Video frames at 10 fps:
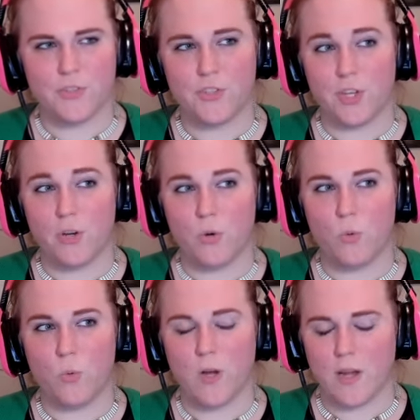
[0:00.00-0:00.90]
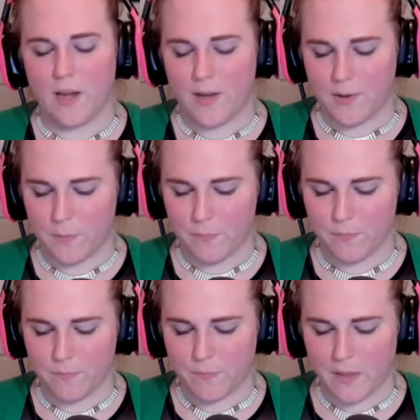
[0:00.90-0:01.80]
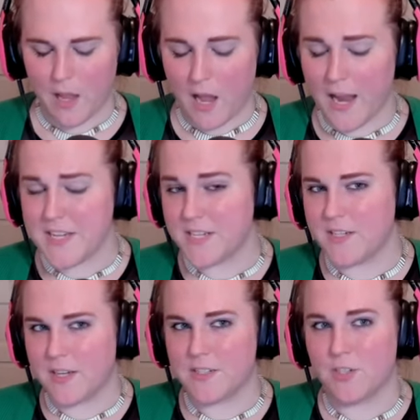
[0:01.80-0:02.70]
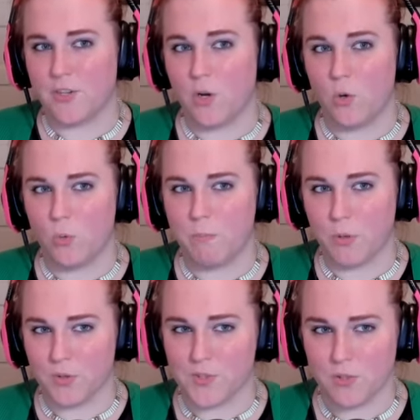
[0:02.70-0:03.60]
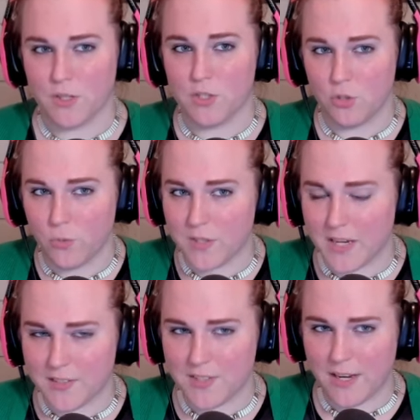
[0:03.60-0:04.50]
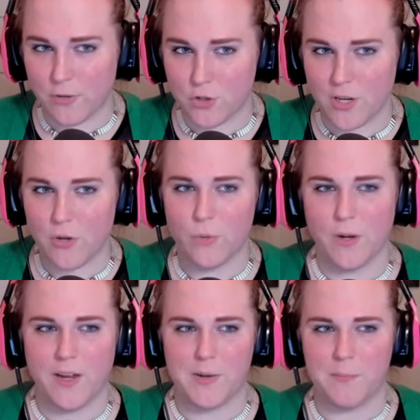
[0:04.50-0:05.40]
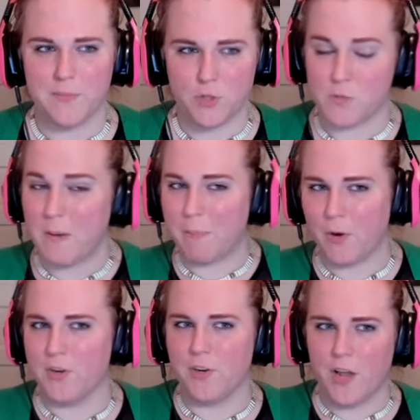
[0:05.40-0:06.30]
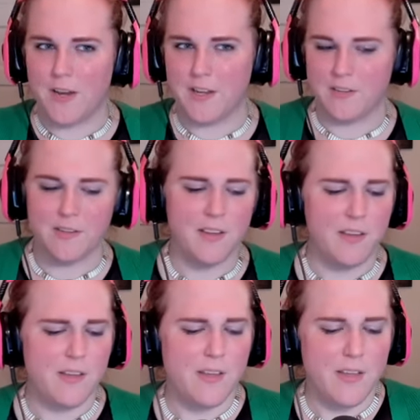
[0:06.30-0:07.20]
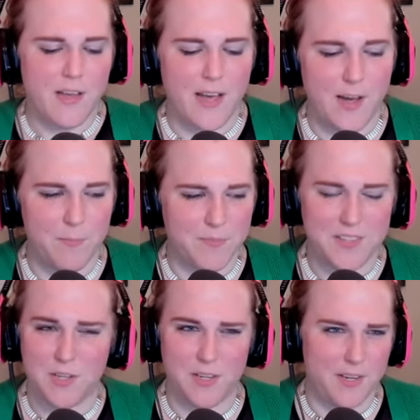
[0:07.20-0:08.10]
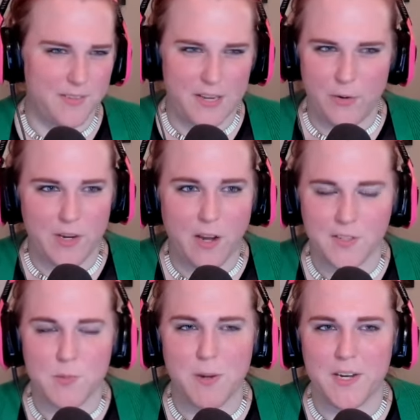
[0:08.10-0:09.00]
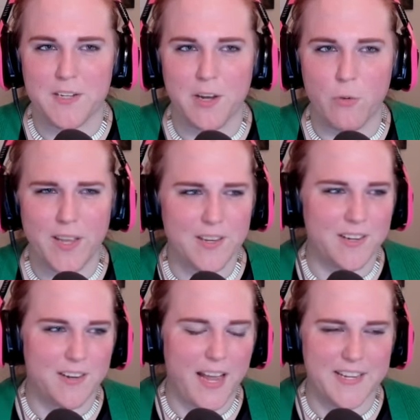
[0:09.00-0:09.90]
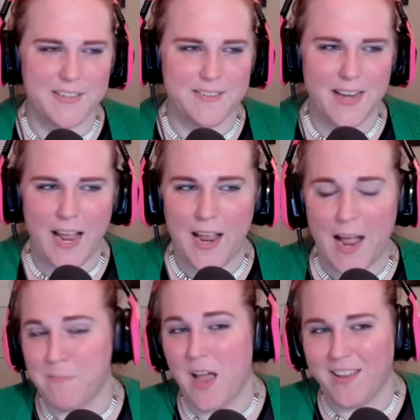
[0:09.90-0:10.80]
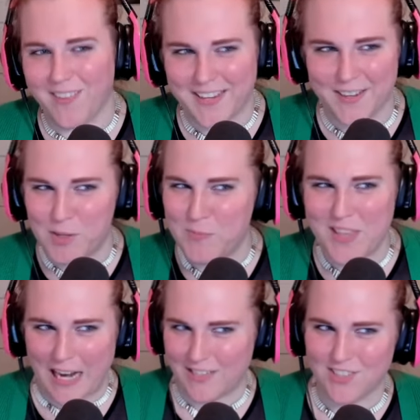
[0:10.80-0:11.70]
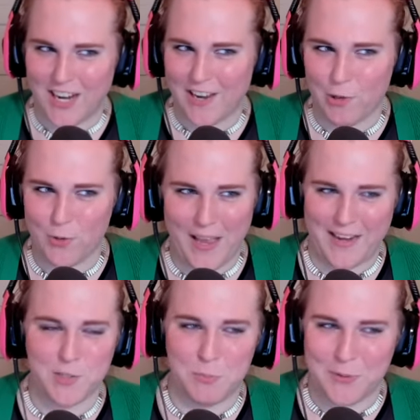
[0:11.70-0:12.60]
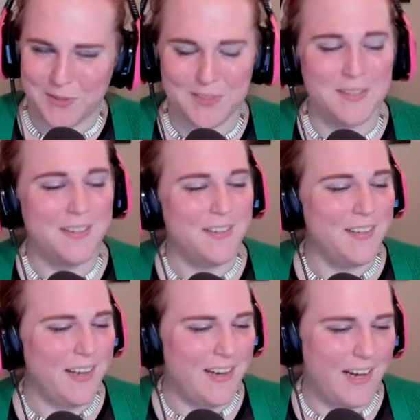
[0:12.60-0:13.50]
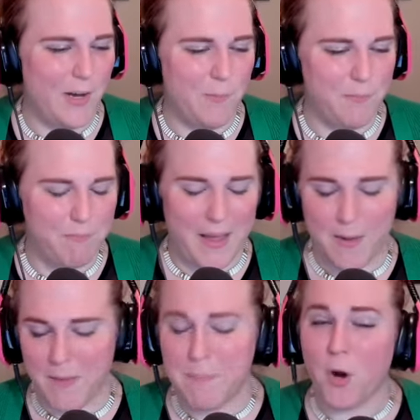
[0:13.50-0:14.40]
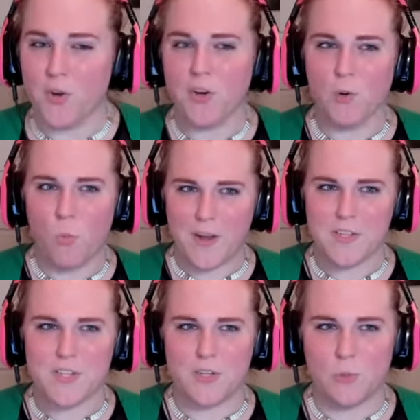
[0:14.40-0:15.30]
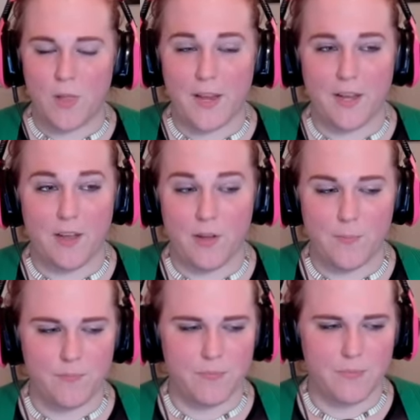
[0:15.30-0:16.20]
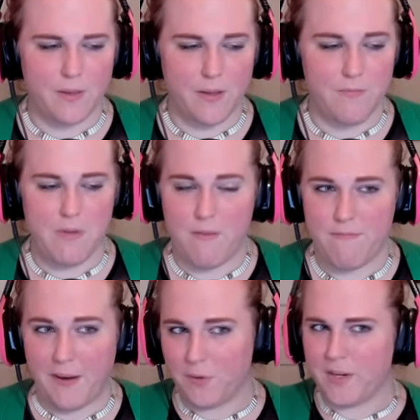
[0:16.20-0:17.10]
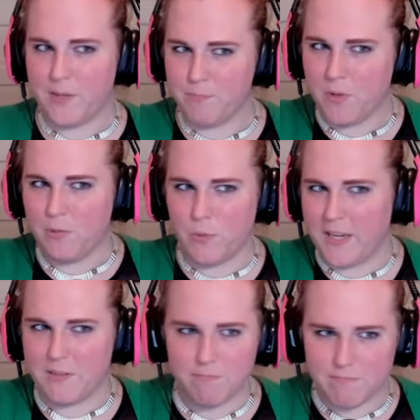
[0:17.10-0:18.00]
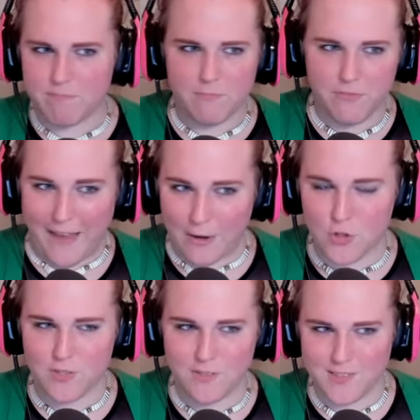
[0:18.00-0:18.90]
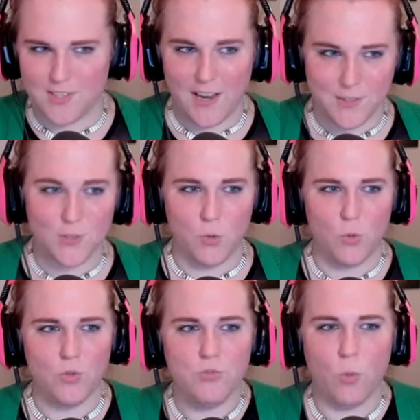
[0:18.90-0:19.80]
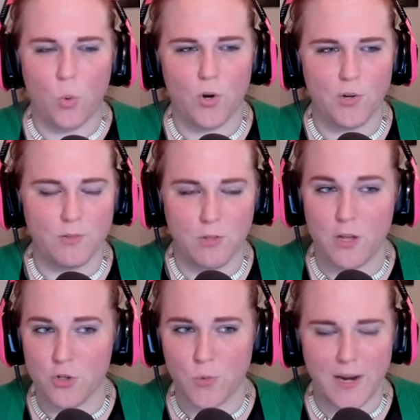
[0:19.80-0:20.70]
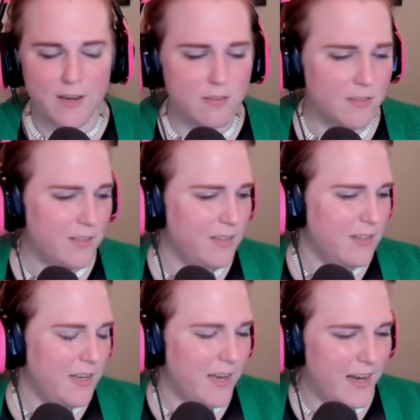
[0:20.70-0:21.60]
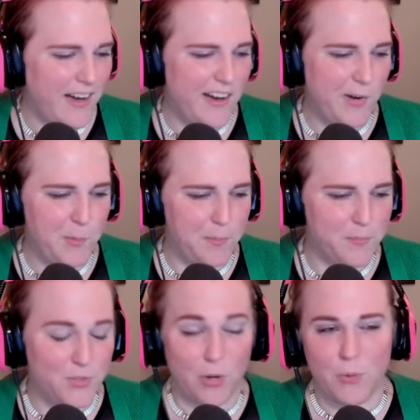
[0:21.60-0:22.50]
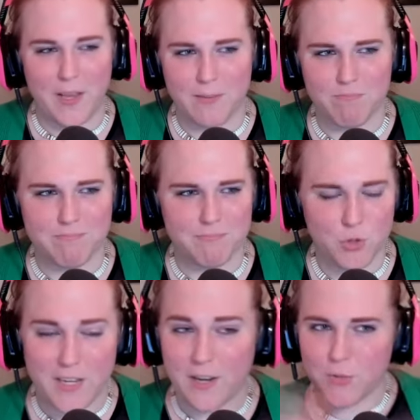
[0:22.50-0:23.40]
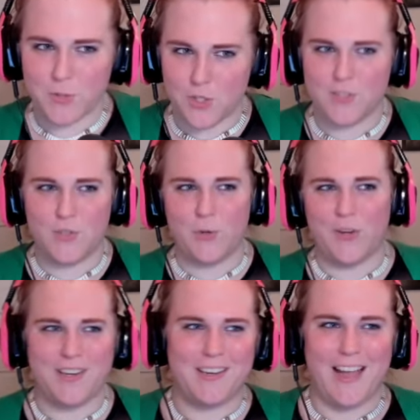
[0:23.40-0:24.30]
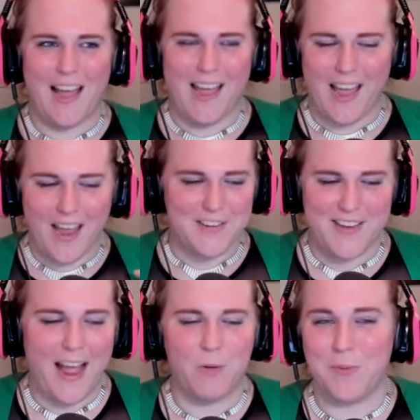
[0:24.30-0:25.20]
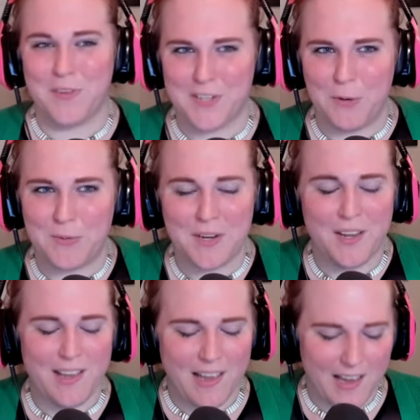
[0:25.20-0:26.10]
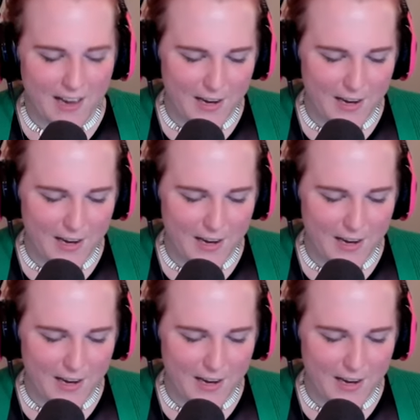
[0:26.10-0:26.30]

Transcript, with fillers: So um, I didn't get to go personally to the textile show. Um, just my partner got in. Oh, okay because um, it, it, you know it costs money to go in and i didn't i i'm not like a textile expert okay um my my partner went to like a a, a very elite fashion design school for lingerie wow um so like she knows what she's doing i i, I really don't